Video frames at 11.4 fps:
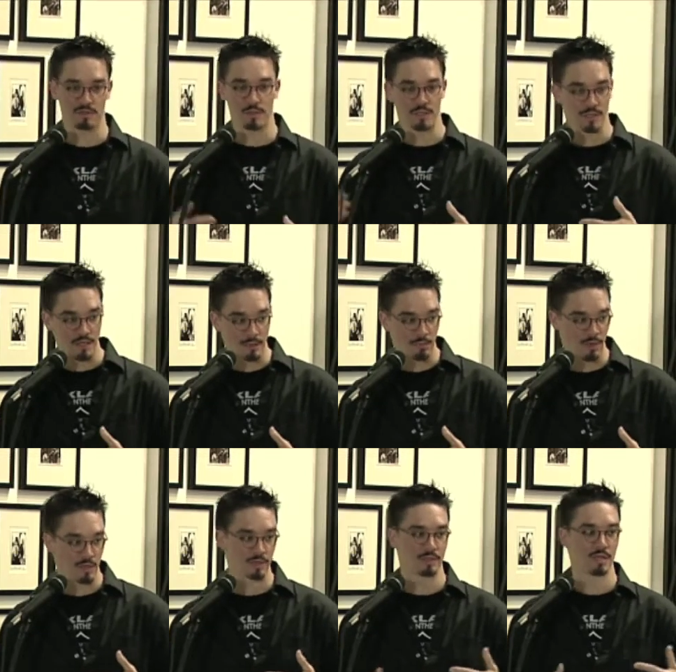So we're selling
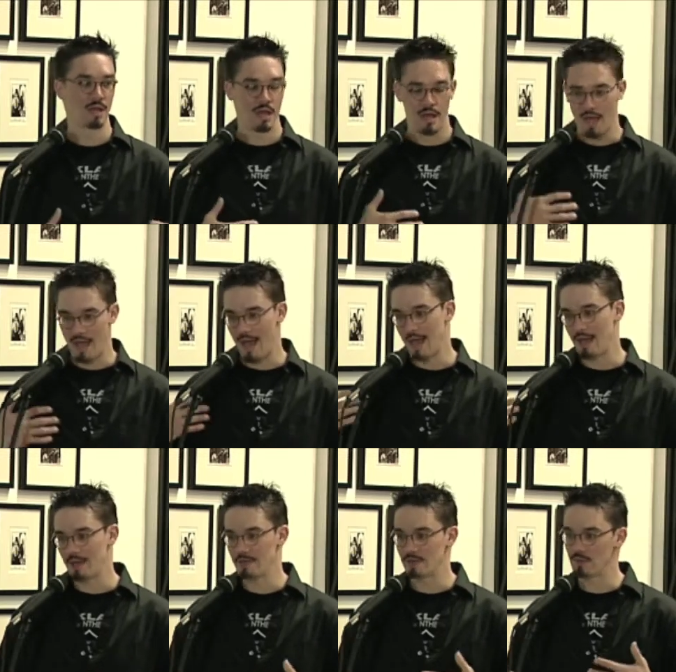books,
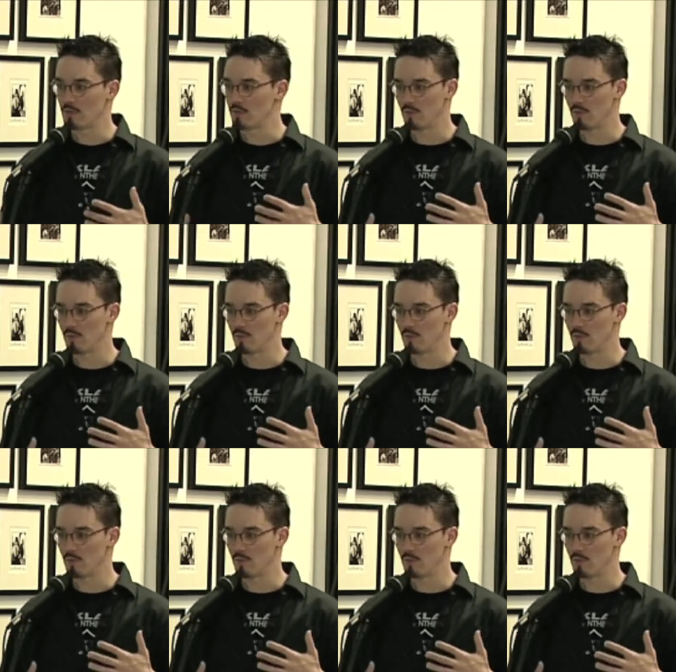and